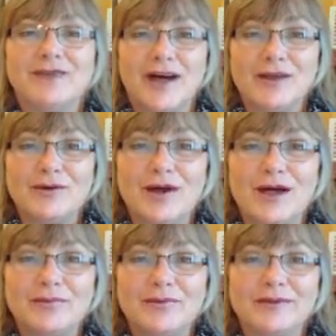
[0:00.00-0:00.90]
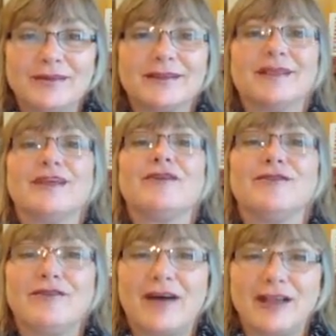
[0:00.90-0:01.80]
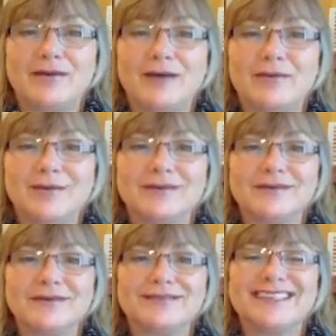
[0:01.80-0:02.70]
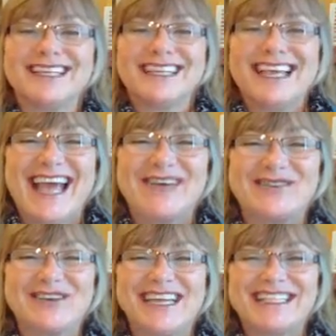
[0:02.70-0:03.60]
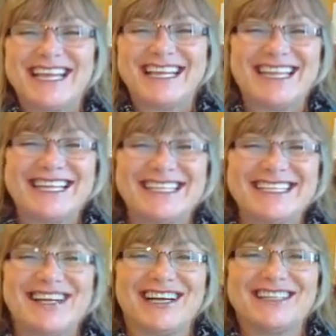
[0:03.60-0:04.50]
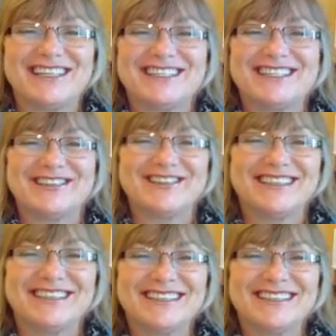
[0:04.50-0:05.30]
Follow up. Follow up. Have a great day, ladies. Talk to you soon.